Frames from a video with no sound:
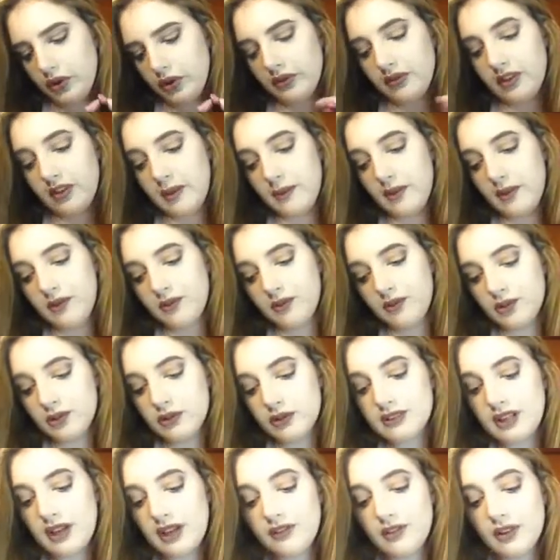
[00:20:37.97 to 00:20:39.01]
Flaming
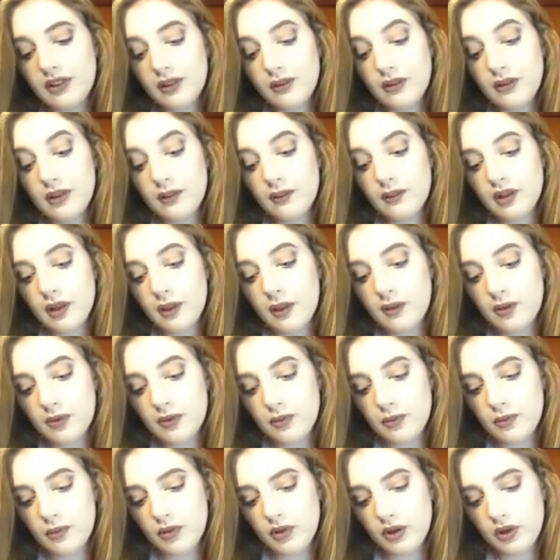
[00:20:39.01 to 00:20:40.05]
Rose. I really want them to come up
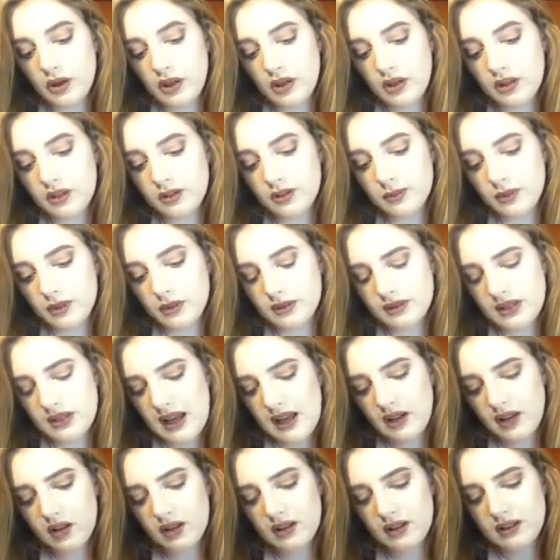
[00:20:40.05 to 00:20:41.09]
with more colours because
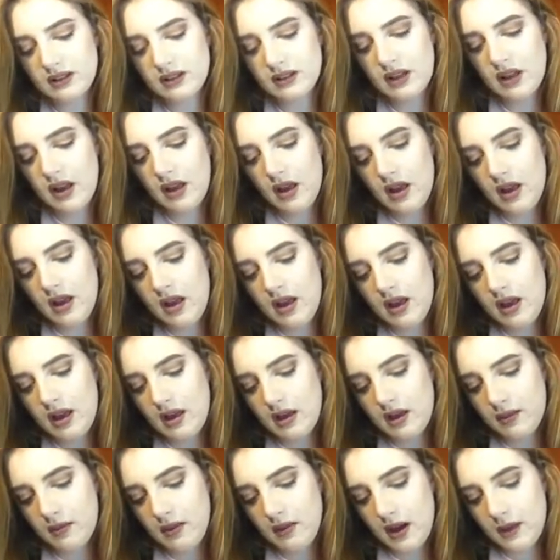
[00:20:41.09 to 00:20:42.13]
I got this
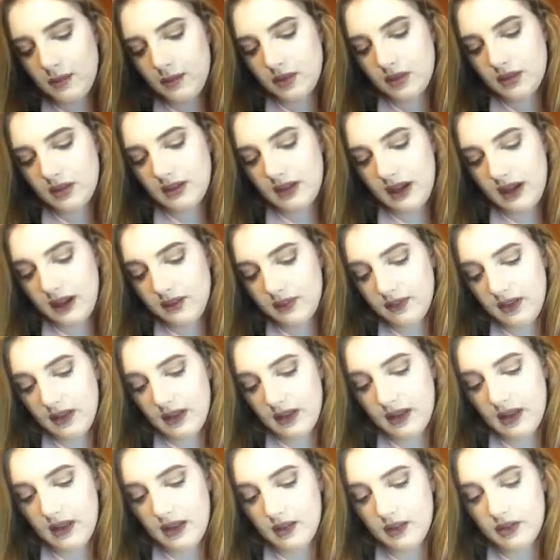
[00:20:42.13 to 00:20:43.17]
in my beauty
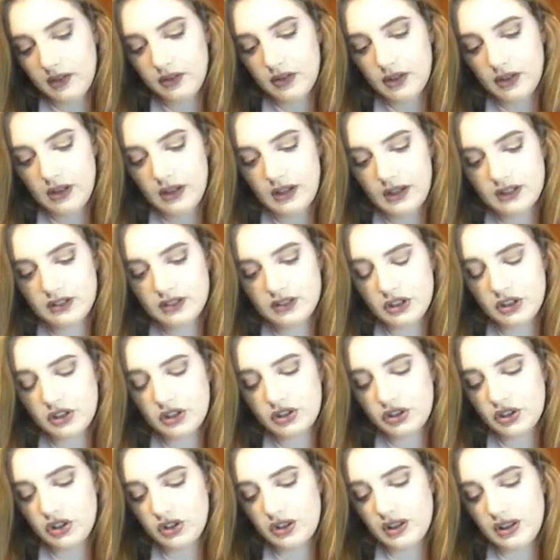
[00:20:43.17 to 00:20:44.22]
advent calendar and I
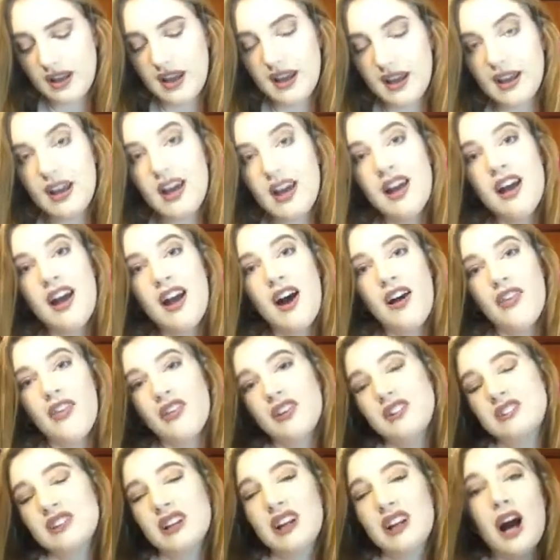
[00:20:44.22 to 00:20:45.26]
searched online and
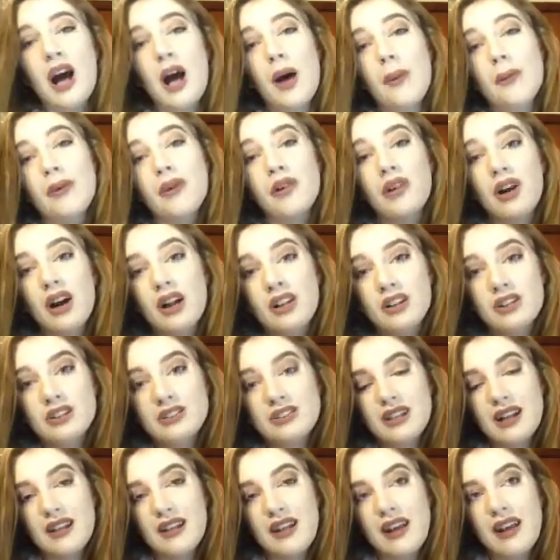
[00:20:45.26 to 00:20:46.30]
there's a couple of
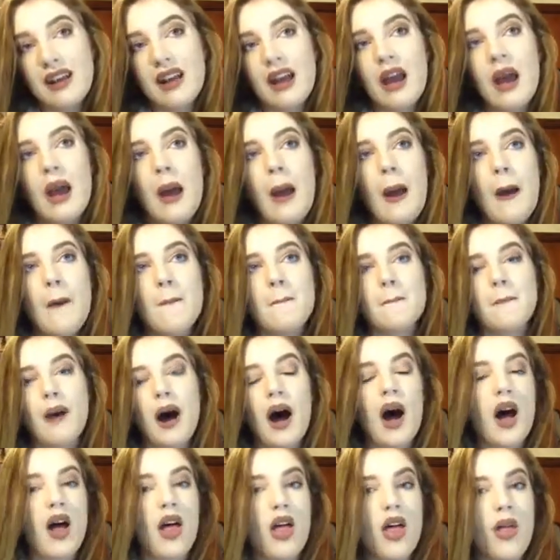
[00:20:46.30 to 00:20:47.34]
colours I like,
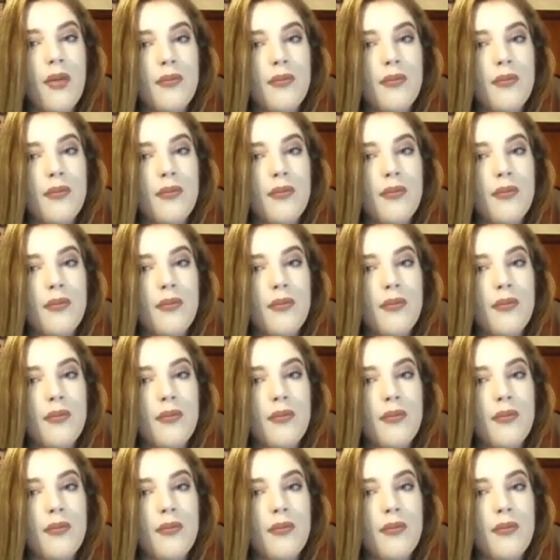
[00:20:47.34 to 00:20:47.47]
but